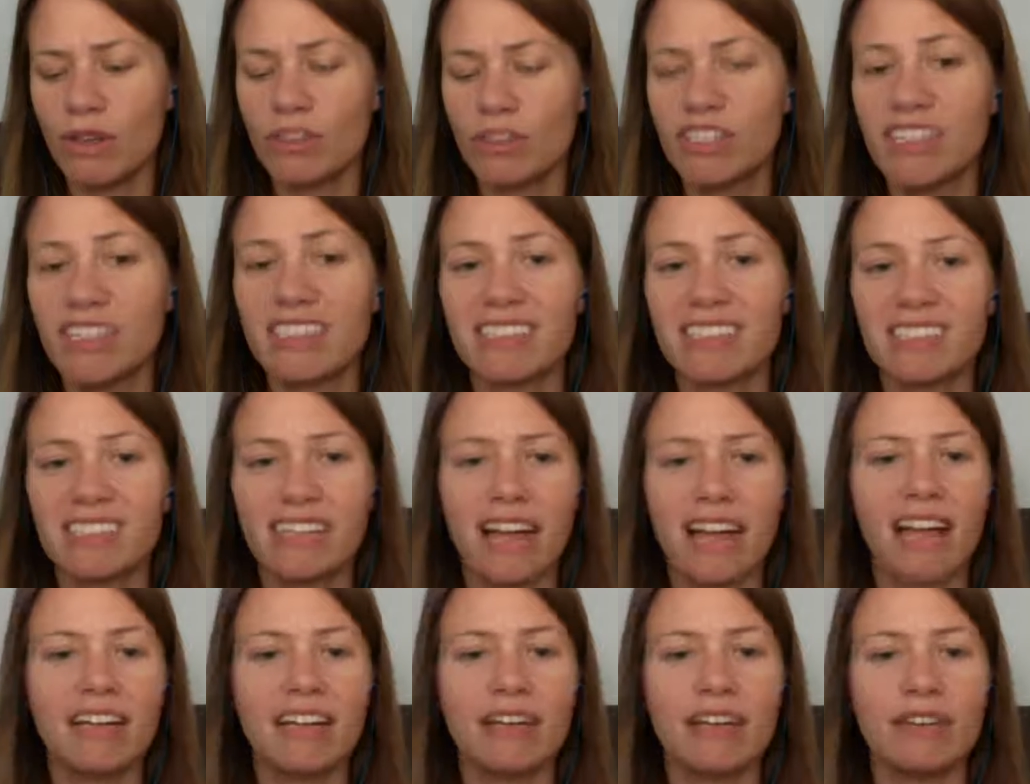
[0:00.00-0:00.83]
just
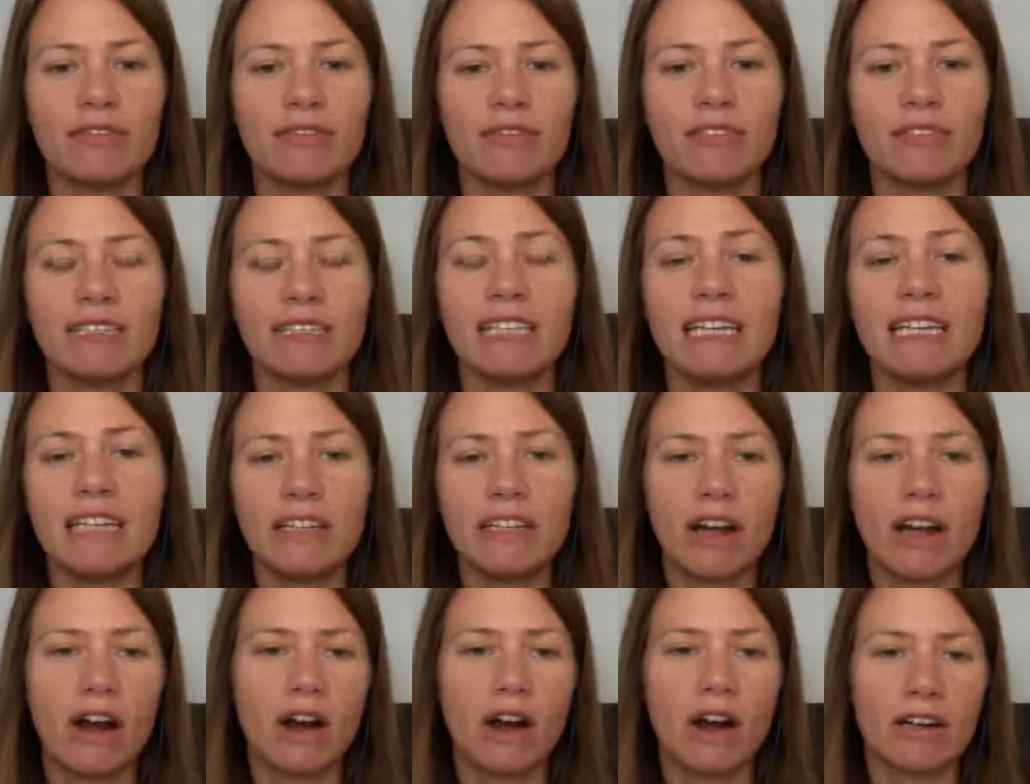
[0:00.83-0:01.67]
kind of lean
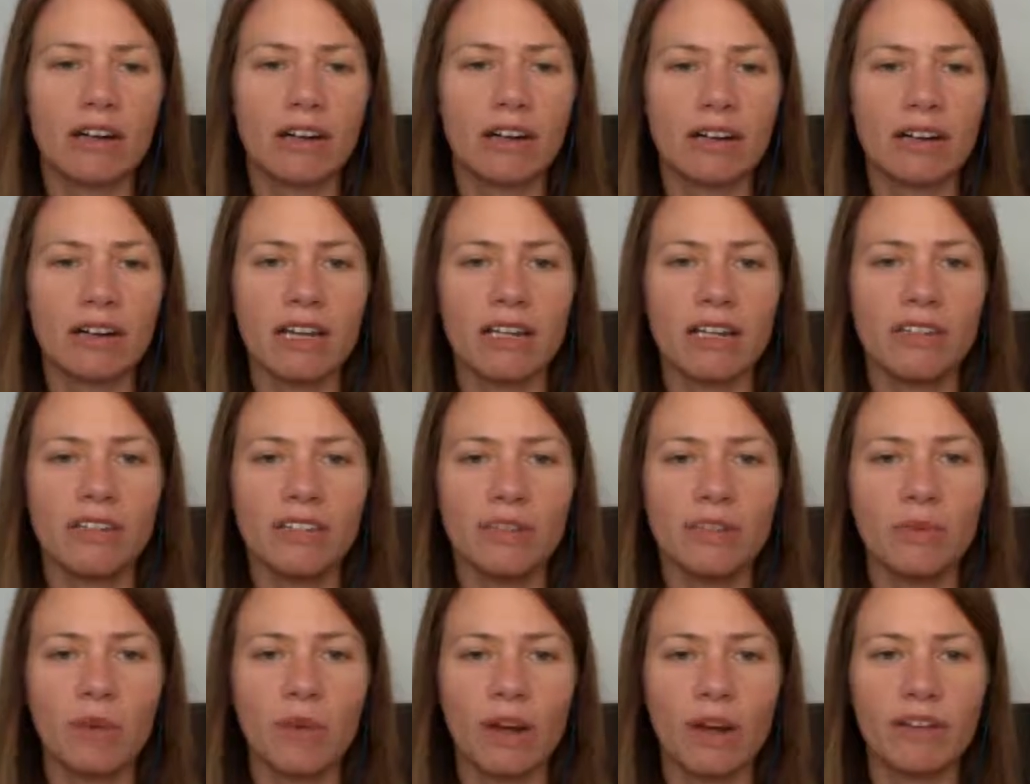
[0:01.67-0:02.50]
harder
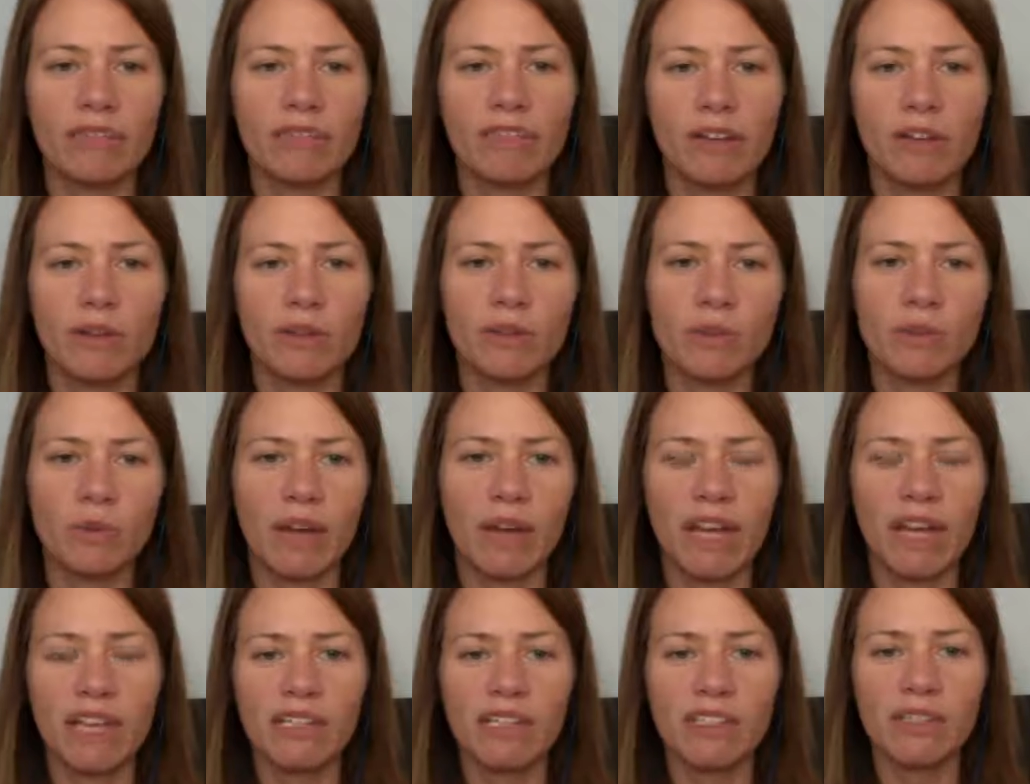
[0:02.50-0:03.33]
into one of those
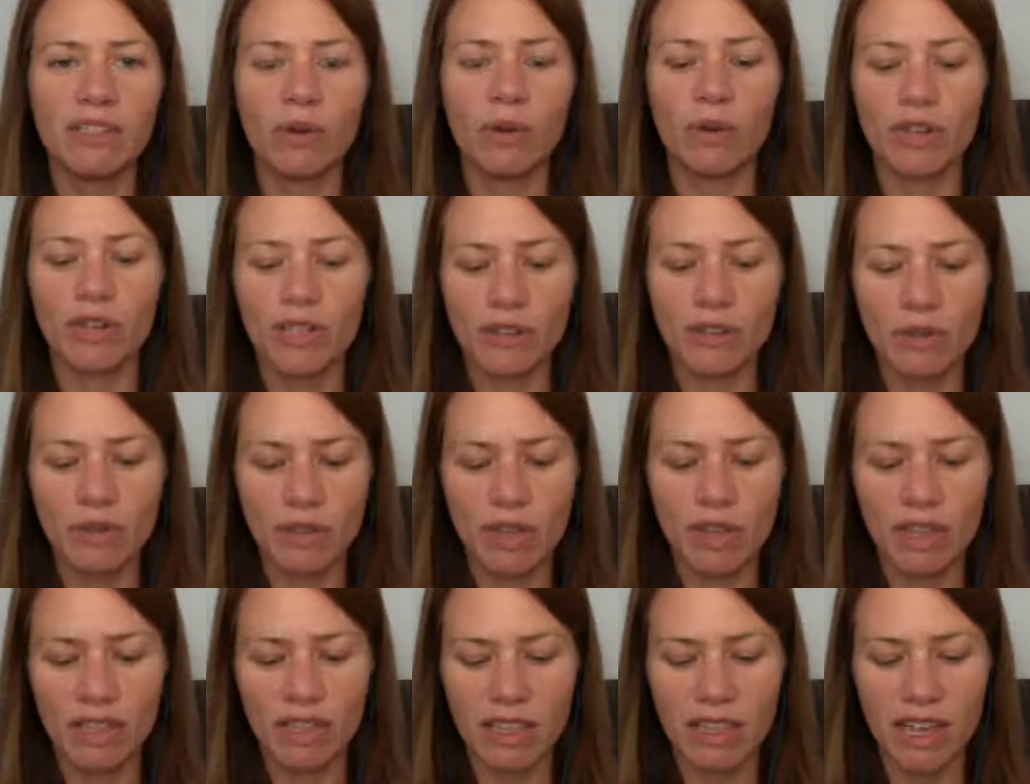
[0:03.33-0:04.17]
ways, or do you
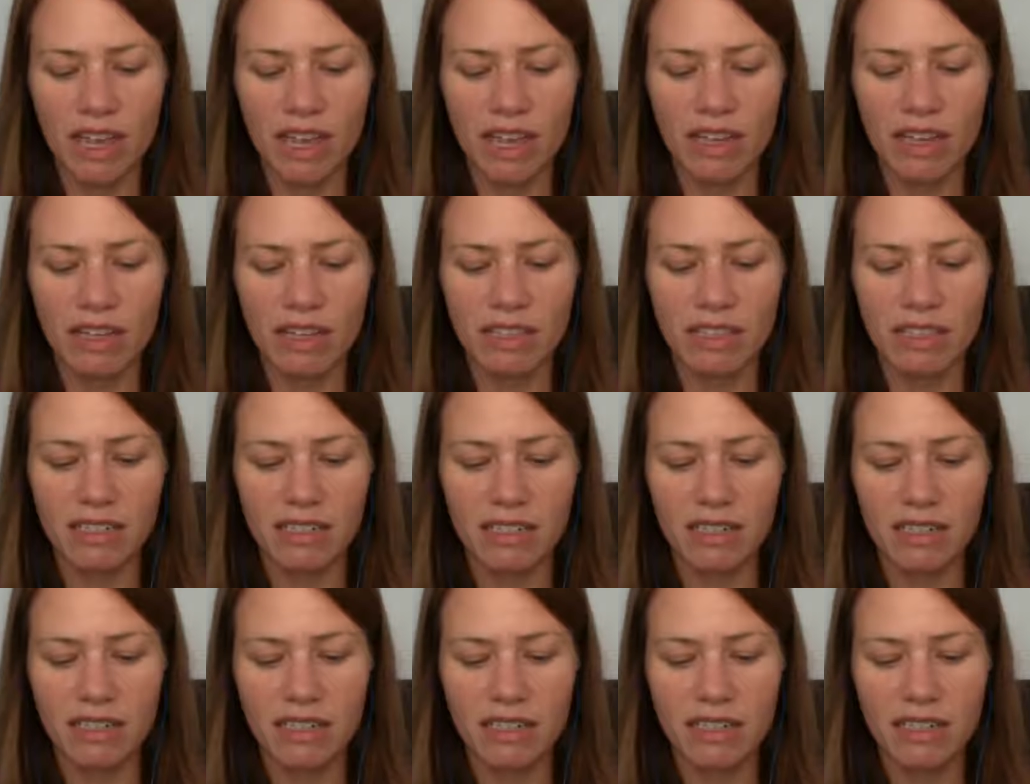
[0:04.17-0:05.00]
think that
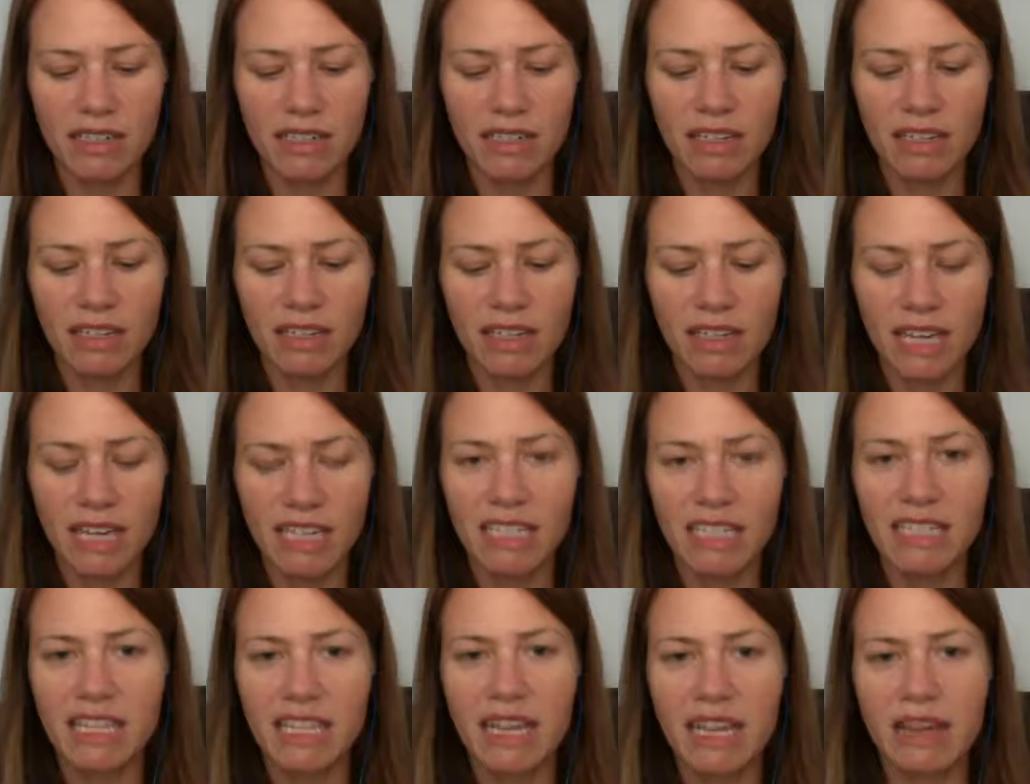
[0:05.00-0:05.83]
do
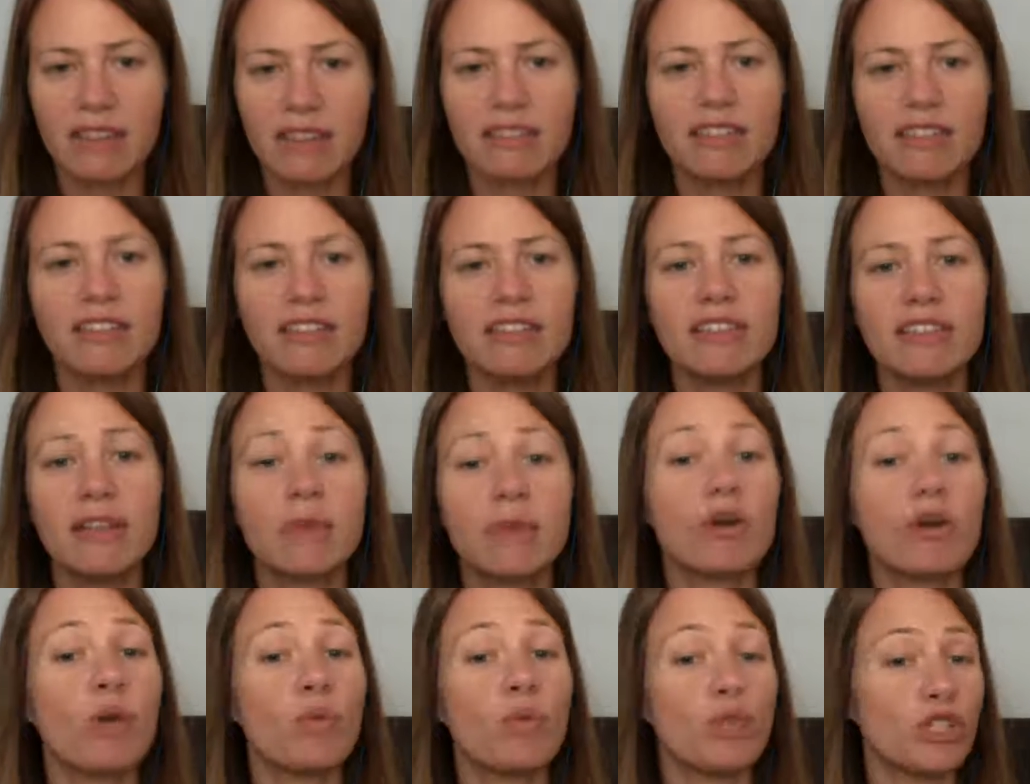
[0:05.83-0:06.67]

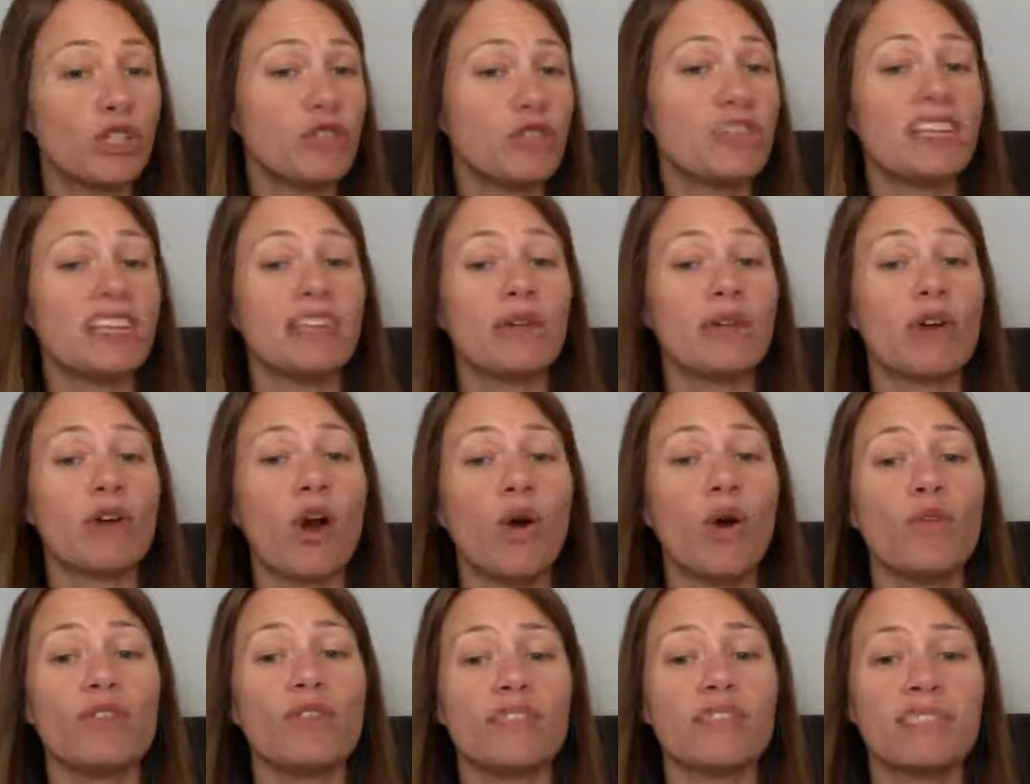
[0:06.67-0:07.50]
you think they were
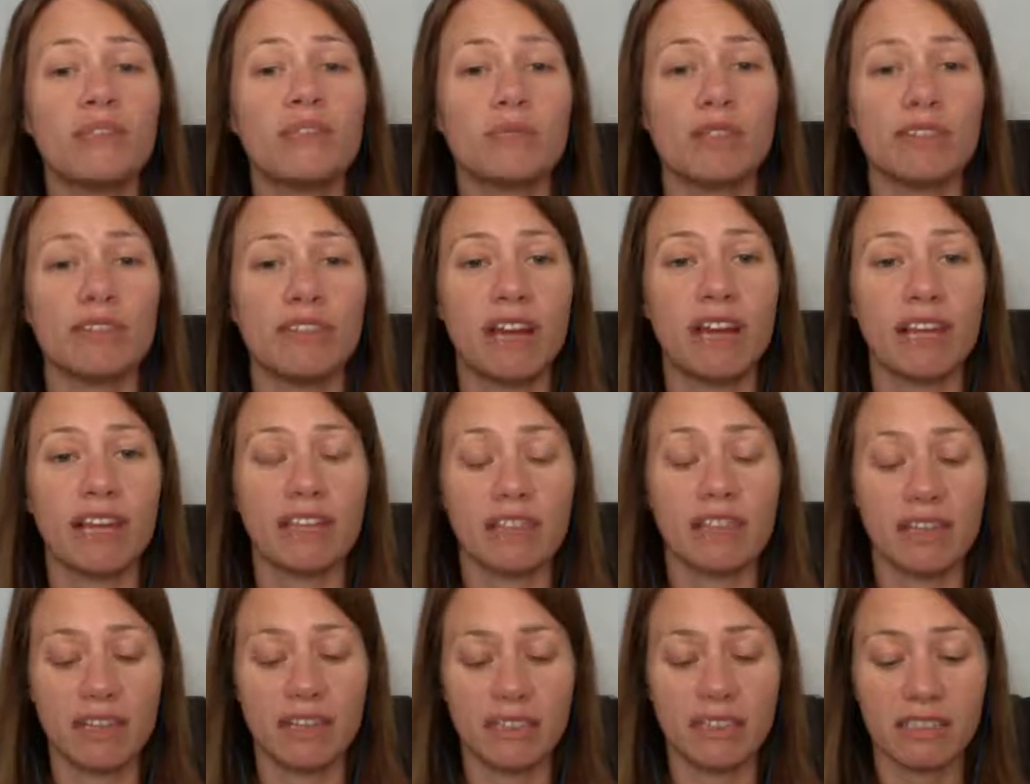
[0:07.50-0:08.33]

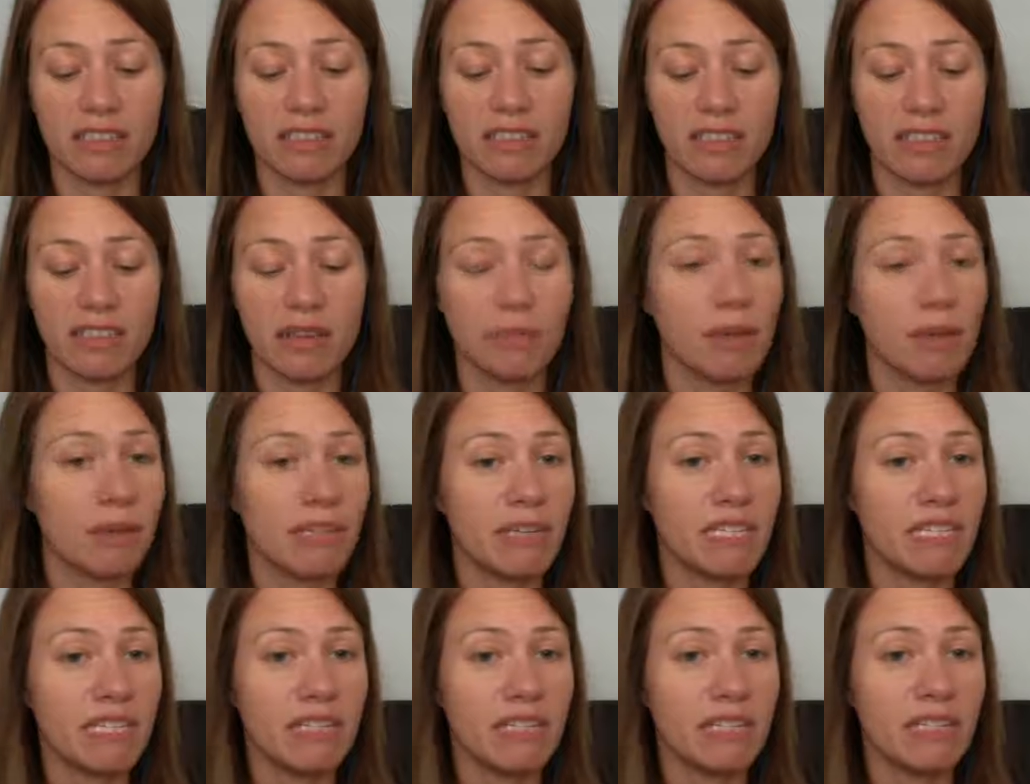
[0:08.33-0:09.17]
oversimplifying things that they
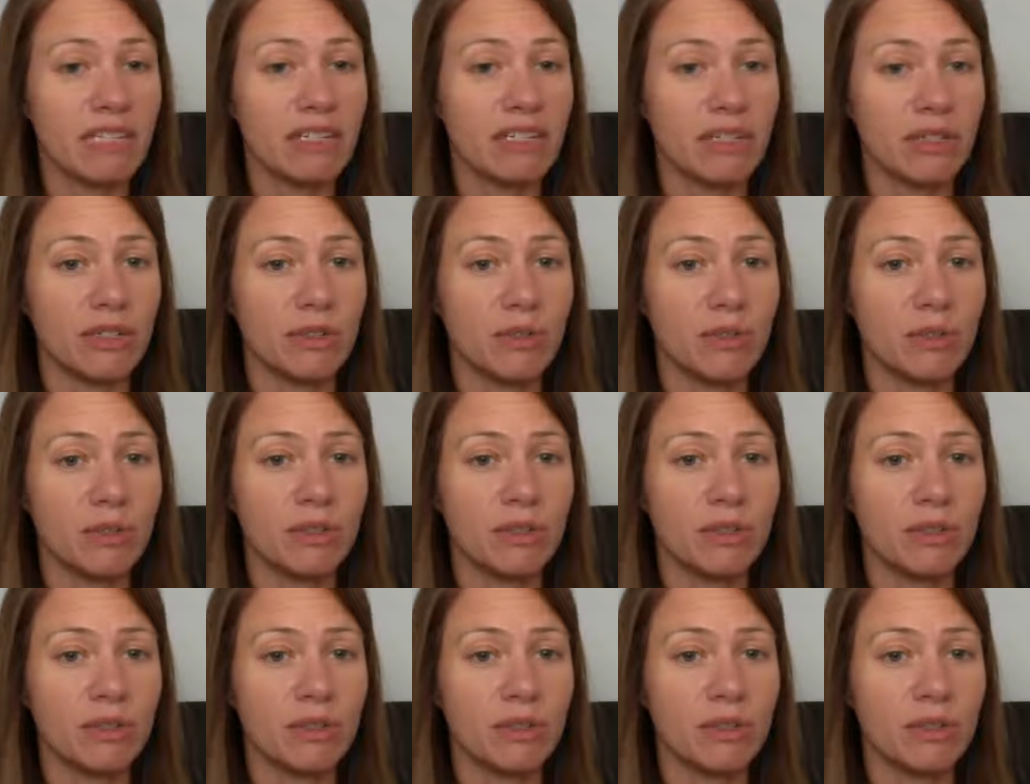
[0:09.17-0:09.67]
maybe didn't need to?